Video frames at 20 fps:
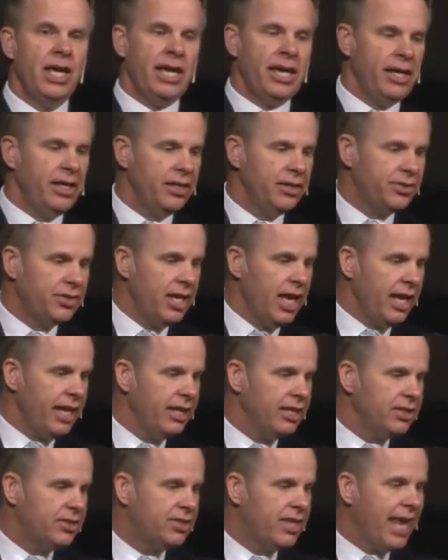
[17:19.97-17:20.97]
is,
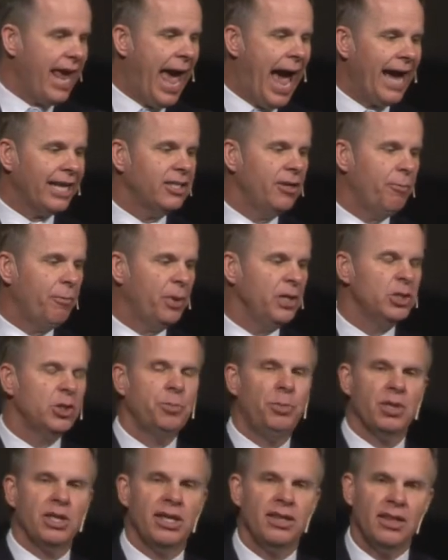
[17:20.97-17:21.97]
is the active
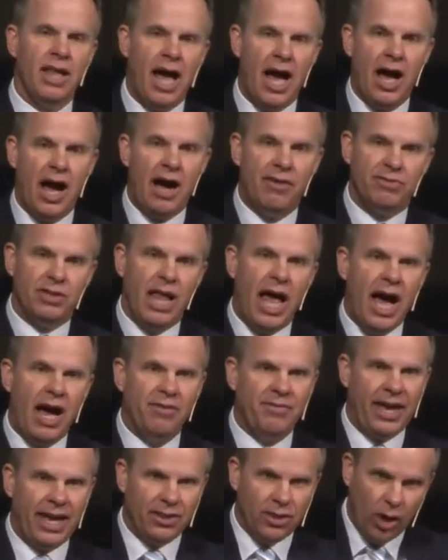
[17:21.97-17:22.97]
principle in love, of
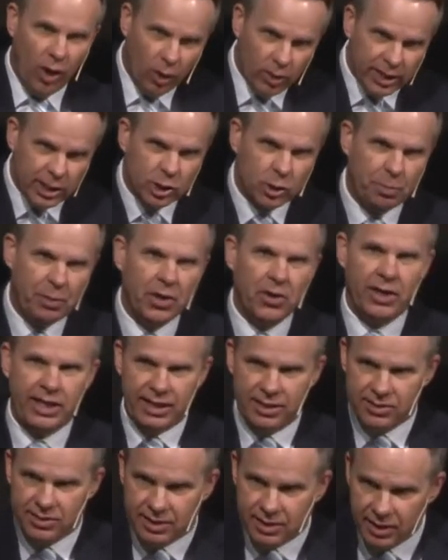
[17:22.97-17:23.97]
love, and the Holy Spirit
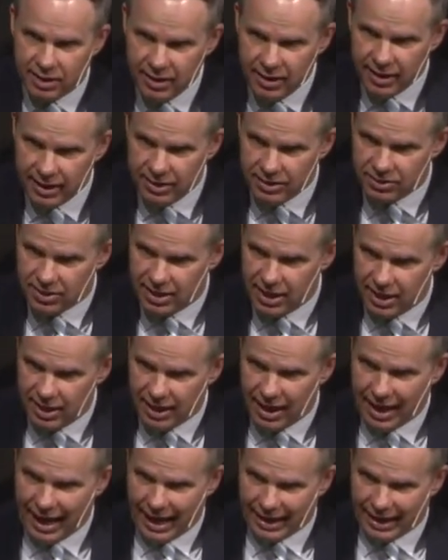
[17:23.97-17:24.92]
is the, is the,